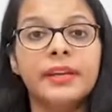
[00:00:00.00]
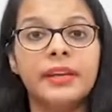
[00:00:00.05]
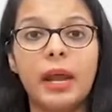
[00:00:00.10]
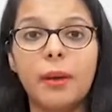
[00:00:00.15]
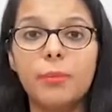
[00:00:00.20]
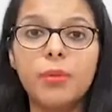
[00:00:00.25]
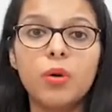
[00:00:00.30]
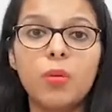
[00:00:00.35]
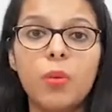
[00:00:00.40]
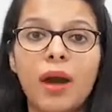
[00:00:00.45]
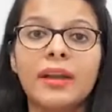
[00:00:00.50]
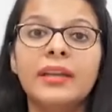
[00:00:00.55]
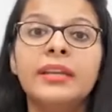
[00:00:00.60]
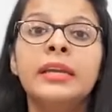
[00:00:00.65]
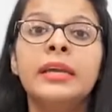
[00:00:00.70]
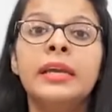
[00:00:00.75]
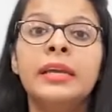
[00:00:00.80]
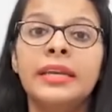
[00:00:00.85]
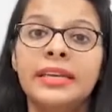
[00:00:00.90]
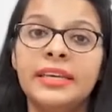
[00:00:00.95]
Number
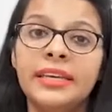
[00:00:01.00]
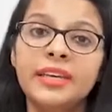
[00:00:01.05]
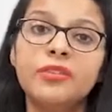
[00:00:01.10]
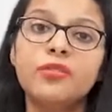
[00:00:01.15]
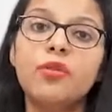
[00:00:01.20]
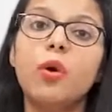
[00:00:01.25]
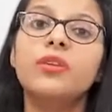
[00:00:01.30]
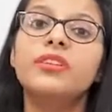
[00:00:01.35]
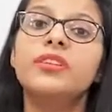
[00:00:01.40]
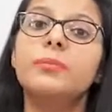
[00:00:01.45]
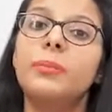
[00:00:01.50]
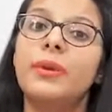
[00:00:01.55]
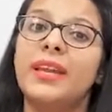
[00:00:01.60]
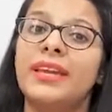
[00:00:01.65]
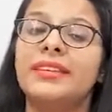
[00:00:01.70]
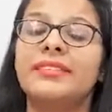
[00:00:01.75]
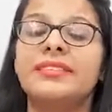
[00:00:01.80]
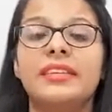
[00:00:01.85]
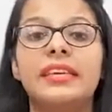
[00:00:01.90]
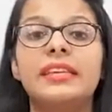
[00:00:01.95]
one, he wrote the
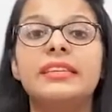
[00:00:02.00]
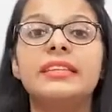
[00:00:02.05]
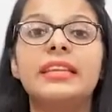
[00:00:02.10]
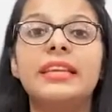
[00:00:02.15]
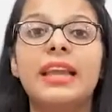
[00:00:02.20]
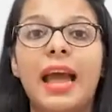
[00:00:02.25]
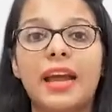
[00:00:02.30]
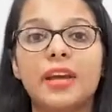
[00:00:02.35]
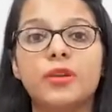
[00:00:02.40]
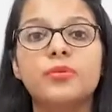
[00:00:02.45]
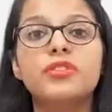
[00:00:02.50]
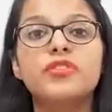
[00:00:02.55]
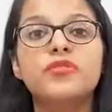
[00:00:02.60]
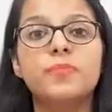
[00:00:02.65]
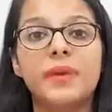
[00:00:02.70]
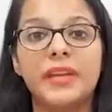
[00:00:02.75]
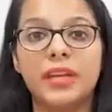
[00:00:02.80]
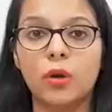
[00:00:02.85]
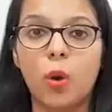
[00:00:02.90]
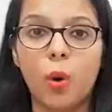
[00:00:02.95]
plays in the
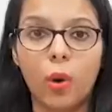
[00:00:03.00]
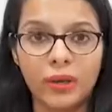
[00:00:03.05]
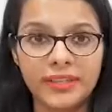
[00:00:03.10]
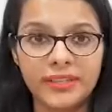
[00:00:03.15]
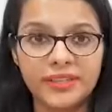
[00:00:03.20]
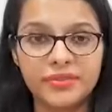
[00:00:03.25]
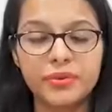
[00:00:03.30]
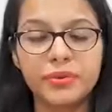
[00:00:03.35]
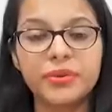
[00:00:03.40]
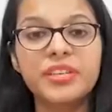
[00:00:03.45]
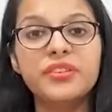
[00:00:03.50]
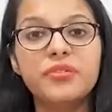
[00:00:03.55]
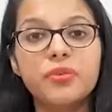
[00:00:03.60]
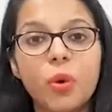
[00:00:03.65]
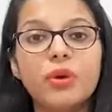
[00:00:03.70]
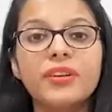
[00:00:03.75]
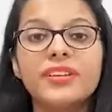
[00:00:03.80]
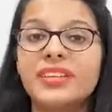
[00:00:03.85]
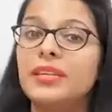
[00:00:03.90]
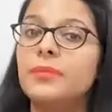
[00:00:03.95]
language Bengali. So he
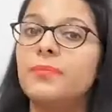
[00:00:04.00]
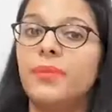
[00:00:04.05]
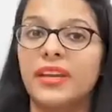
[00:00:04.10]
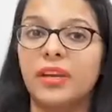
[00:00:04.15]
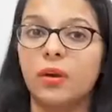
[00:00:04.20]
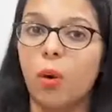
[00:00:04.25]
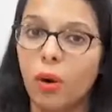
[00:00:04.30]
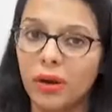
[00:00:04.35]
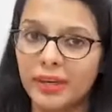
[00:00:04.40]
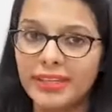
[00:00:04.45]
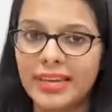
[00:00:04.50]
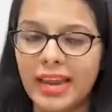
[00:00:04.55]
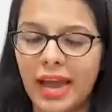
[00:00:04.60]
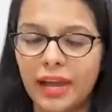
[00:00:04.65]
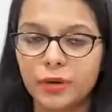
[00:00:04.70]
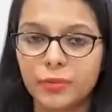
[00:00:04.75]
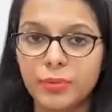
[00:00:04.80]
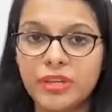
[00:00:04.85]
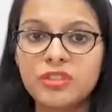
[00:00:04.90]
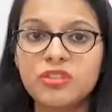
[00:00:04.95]
wrote in Bengali
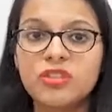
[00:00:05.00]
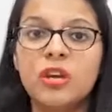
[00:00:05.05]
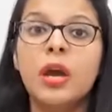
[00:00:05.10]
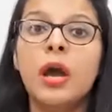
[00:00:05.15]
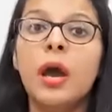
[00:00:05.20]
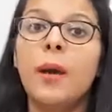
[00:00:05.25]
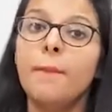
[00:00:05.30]
language.